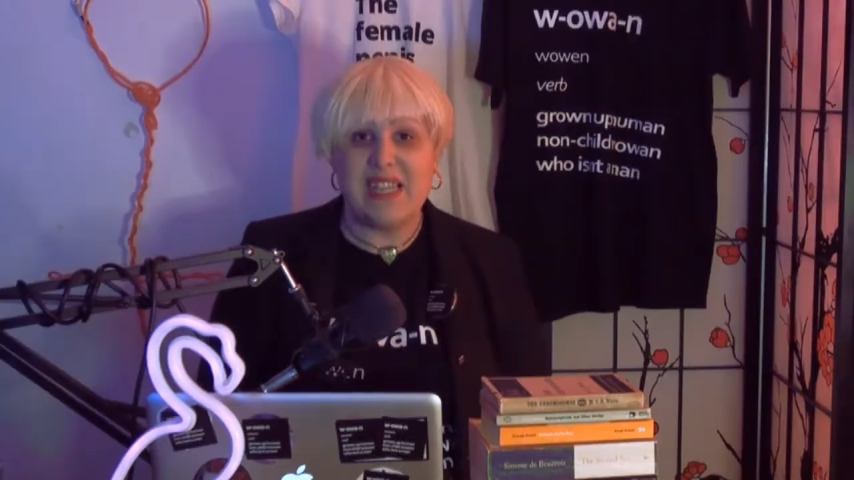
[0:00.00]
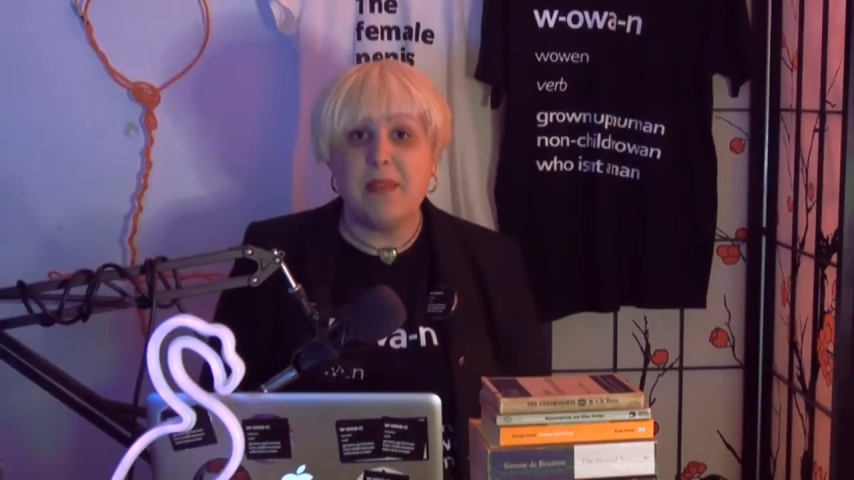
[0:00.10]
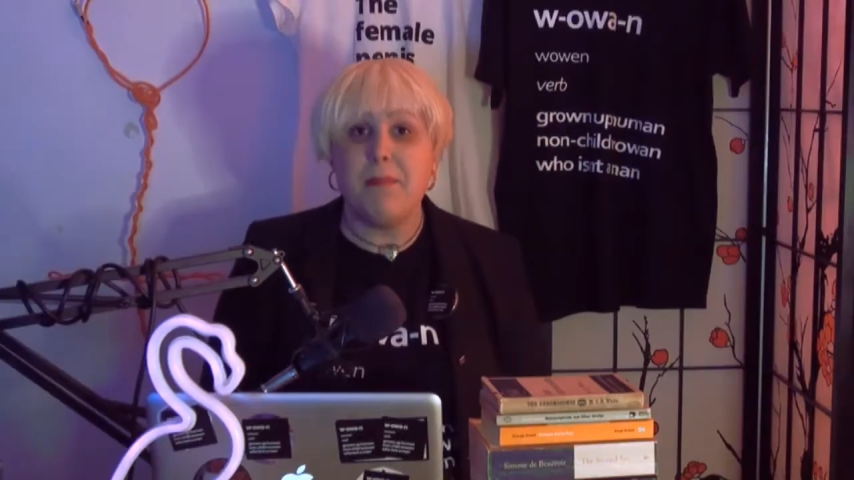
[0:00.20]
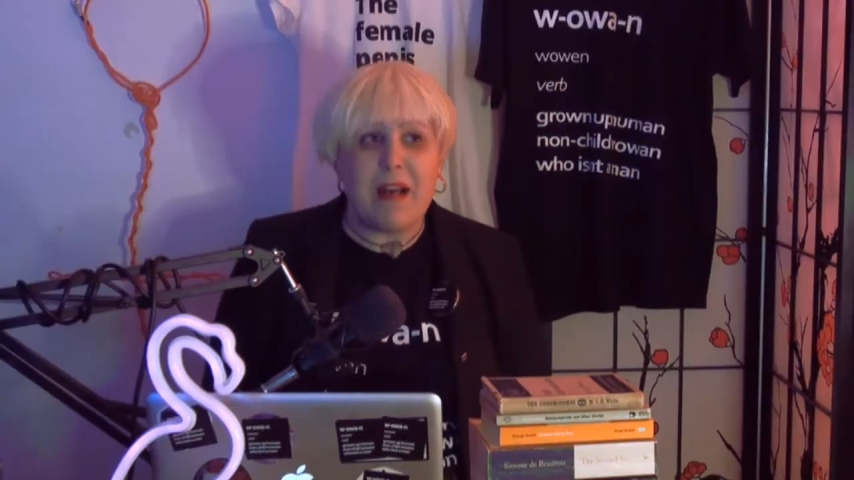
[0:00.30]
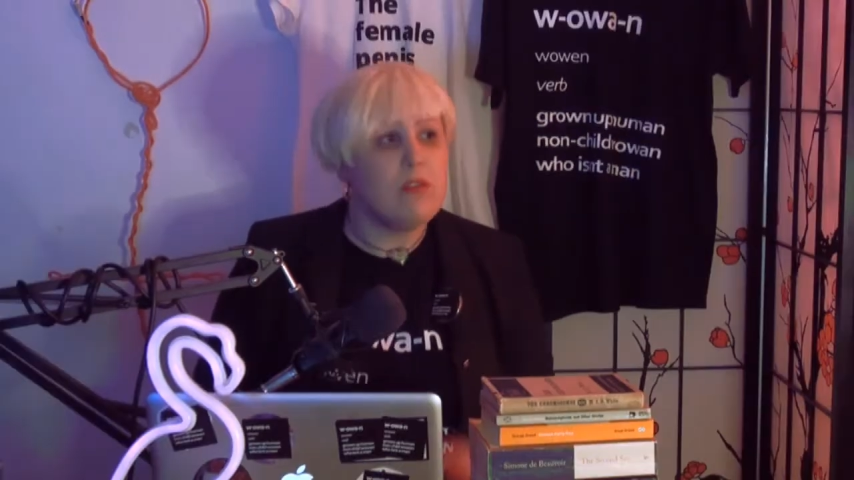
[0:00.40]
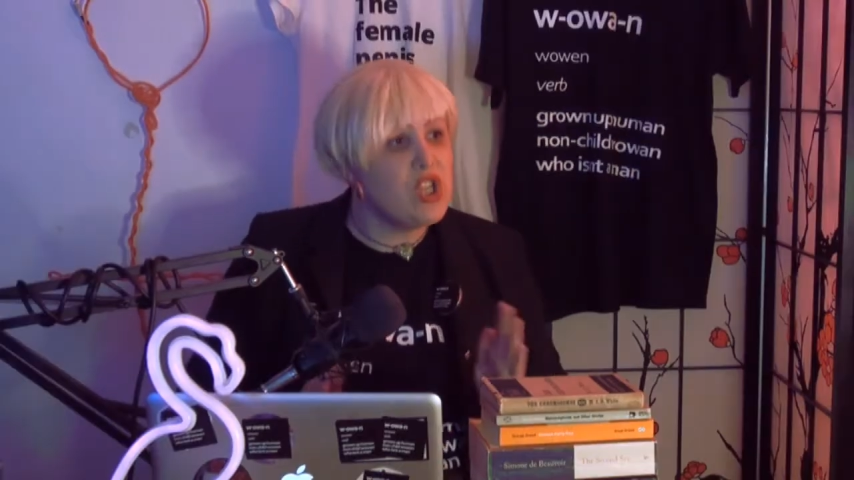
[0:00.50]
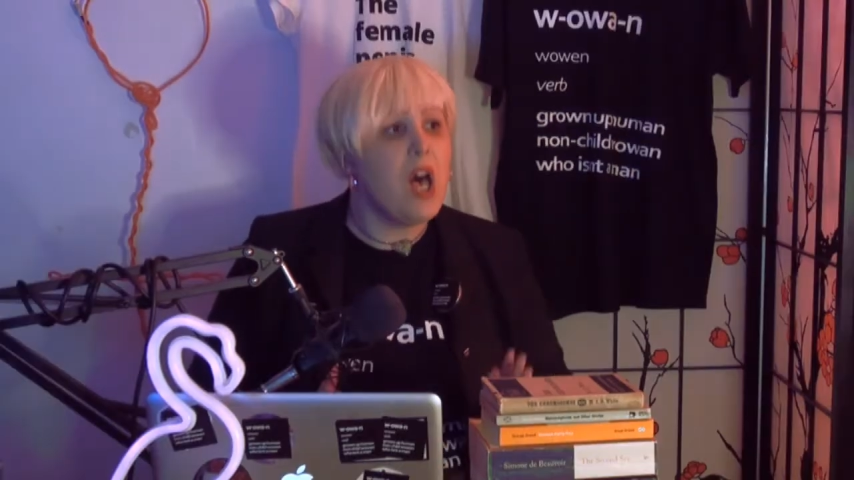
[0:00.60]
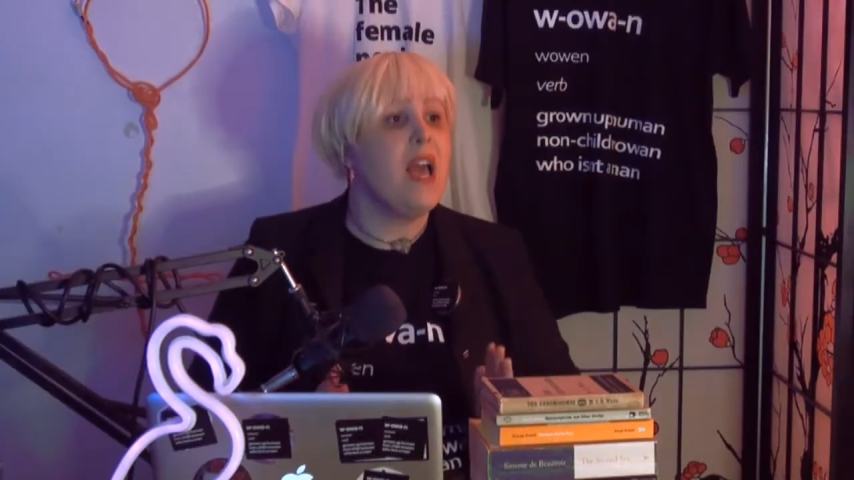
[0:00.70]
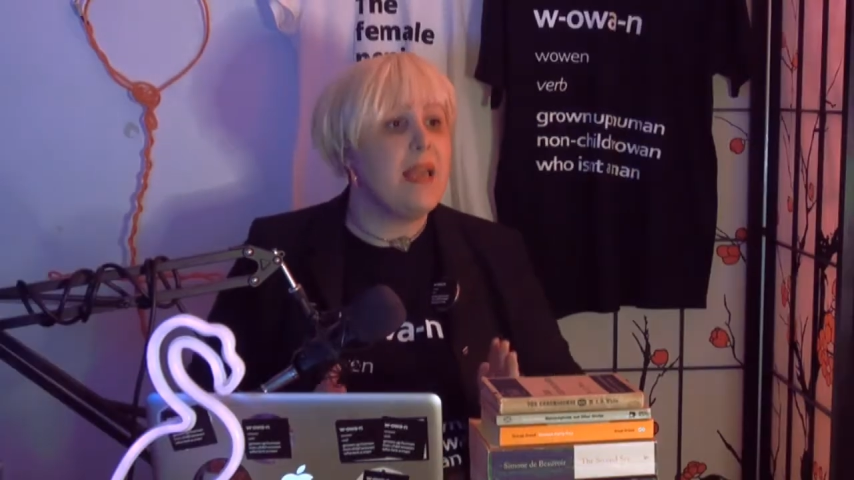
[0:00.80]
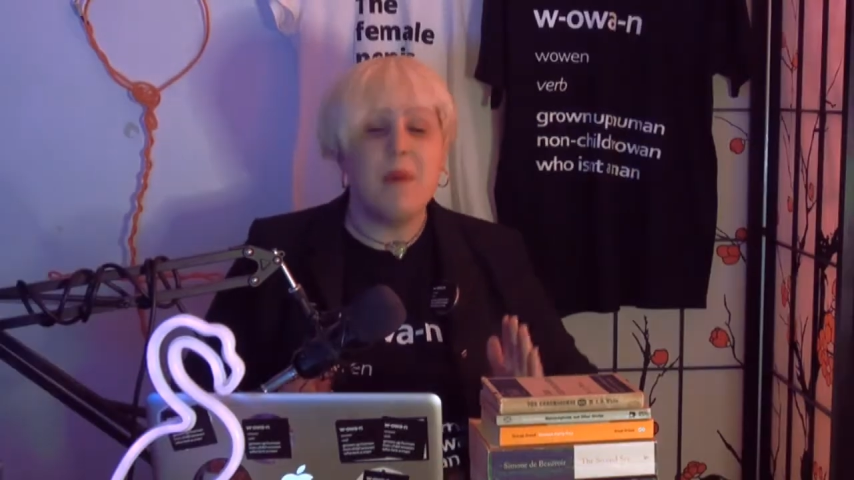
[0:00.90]
It's about
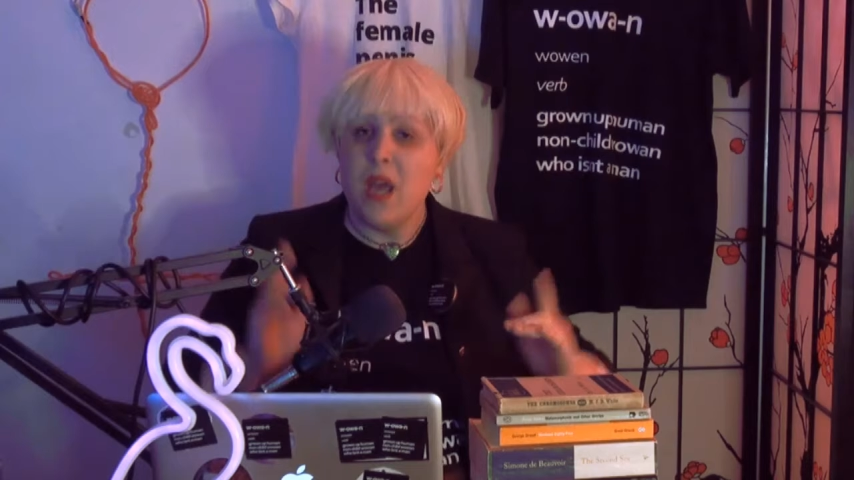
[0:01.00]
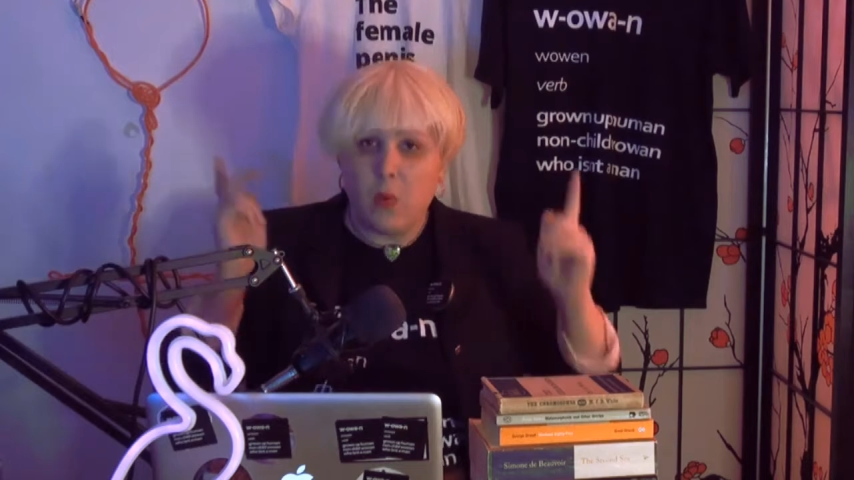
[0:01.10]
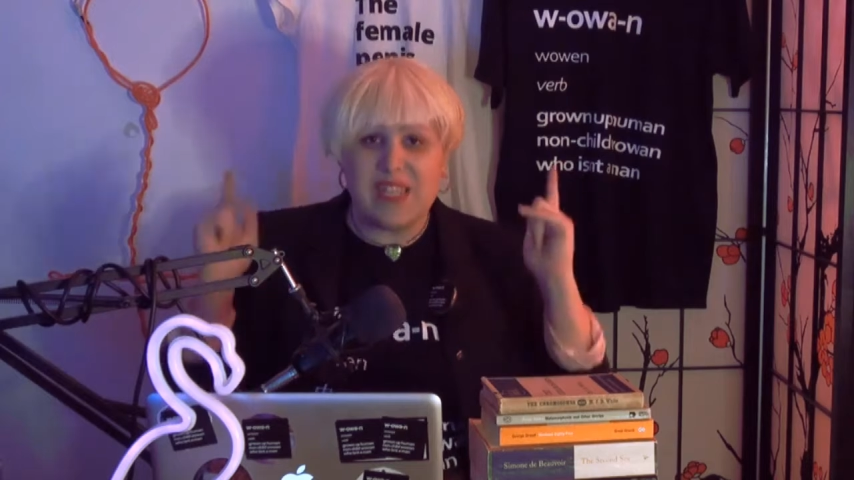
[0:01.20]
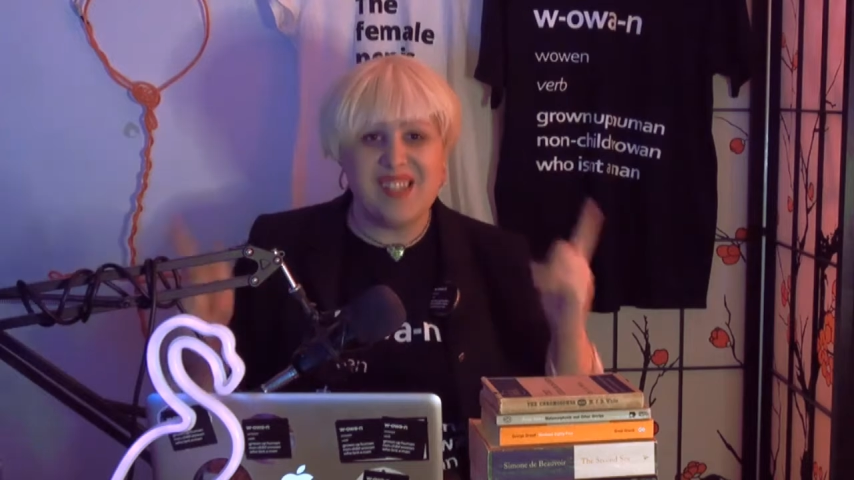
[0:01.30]
time we